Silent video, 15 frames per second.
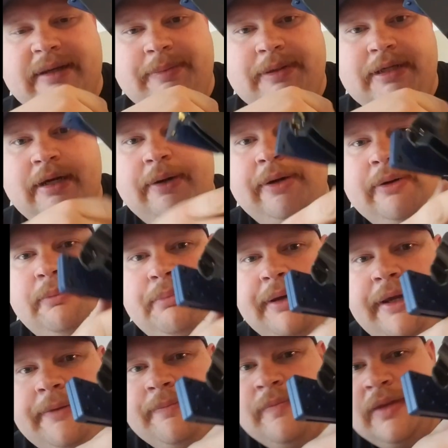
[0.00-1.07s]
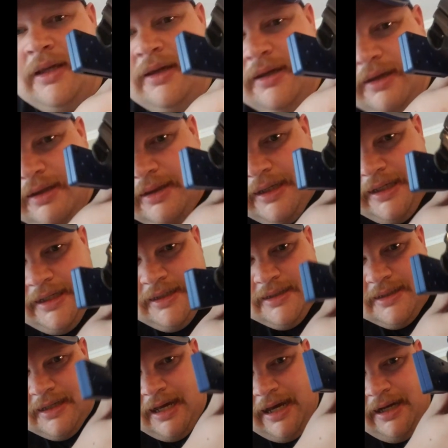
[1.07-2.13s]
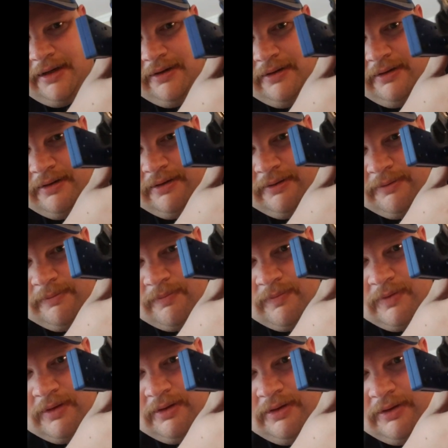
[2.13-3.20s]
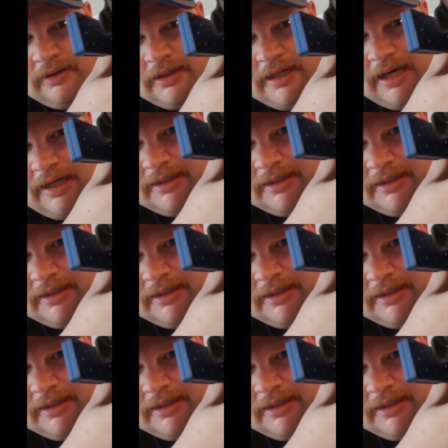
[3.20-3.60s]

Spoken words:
material, but the inside, you can kind